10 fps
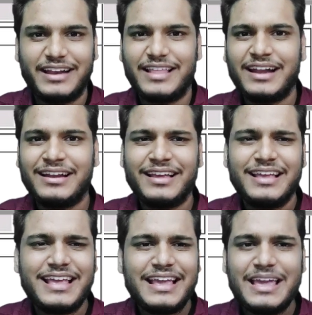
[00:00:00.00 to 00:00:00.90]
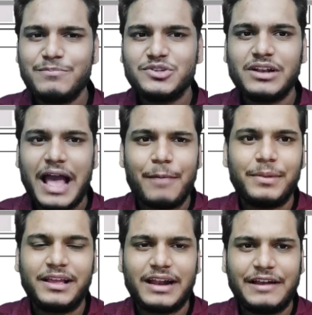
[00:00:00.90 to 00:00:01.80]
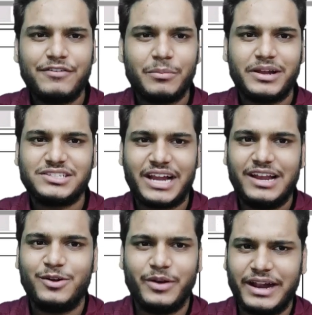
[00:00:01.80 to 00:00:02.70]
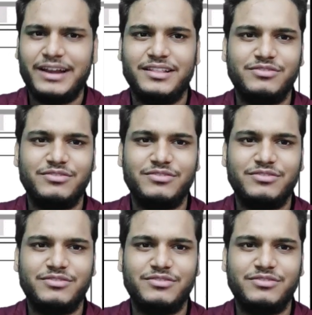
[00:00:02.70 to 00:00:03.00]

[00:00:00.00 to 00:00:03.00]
and that keeps on happening right from our childhood, right?